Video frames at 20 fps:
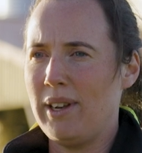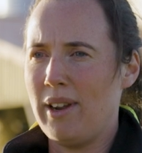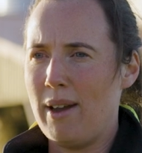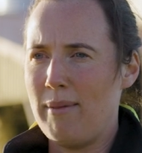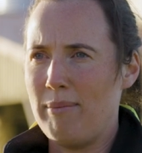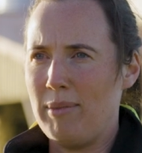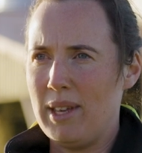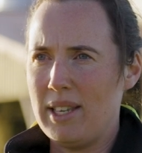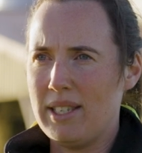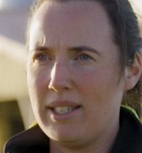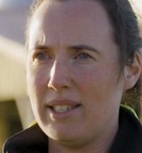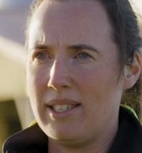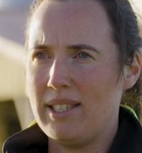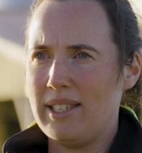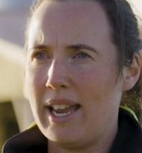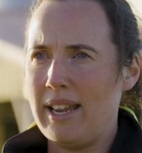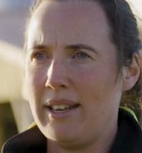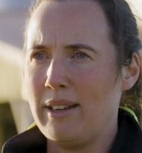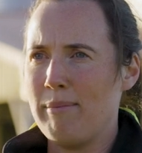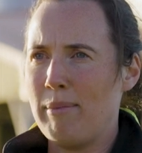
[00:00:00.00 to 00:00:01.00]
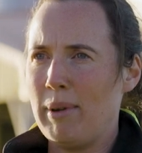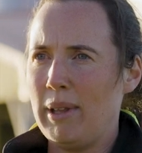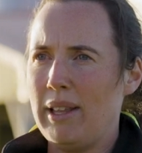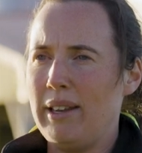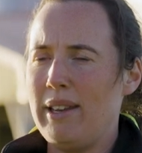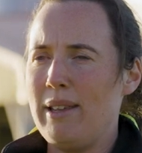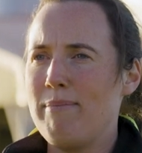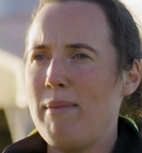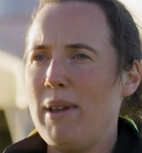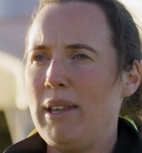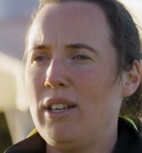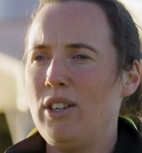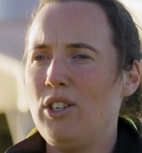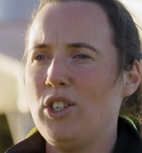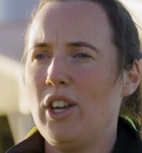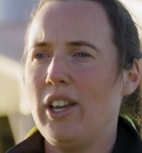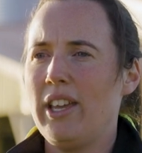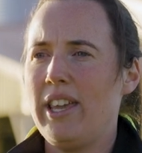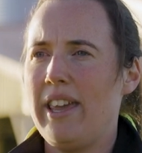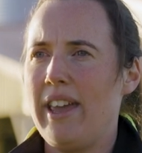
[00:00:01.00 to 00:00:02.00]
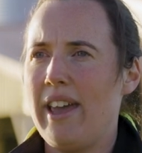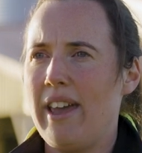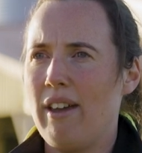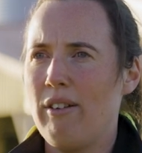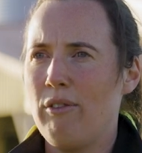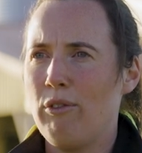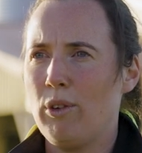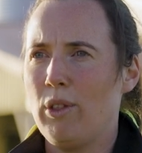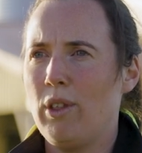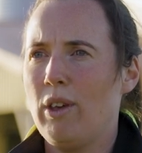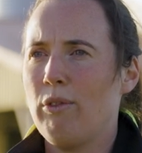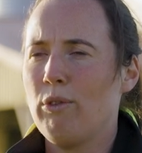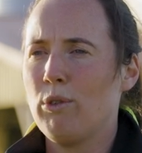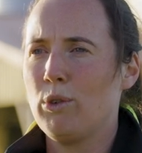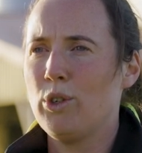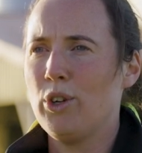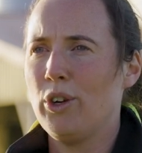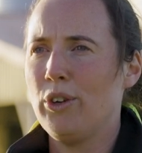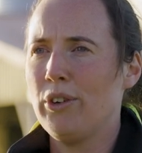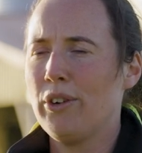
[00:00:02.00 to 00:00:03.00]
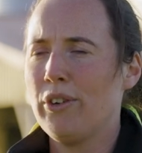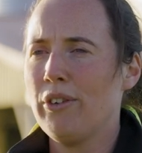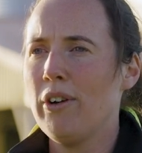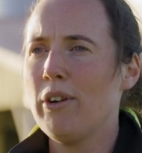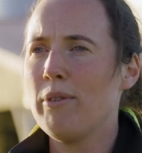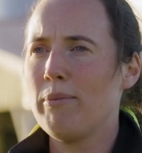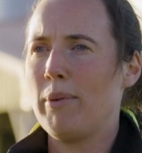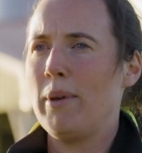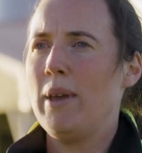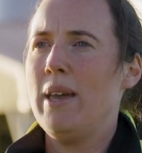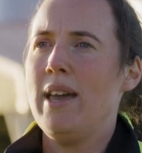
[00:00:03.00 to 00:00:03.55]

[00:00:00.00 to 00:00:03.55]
and I'm the Sustainability Manager here for the Fortuna Group.